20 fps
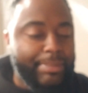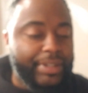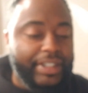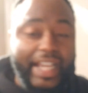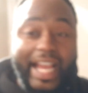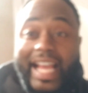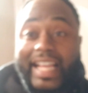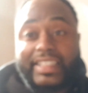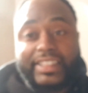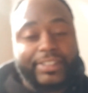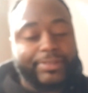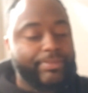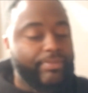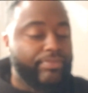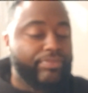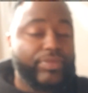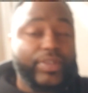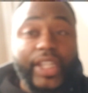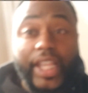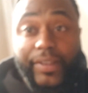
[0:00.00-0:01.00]
But guys,
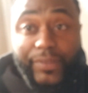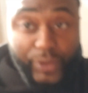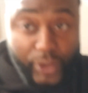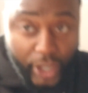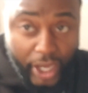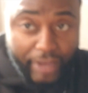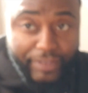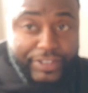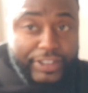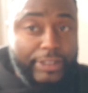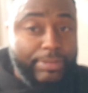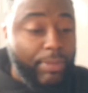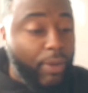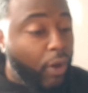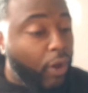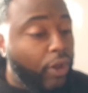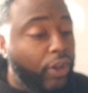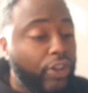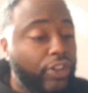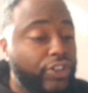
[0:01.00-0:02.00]
if you have a
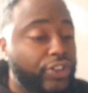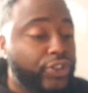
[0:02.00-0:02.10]
small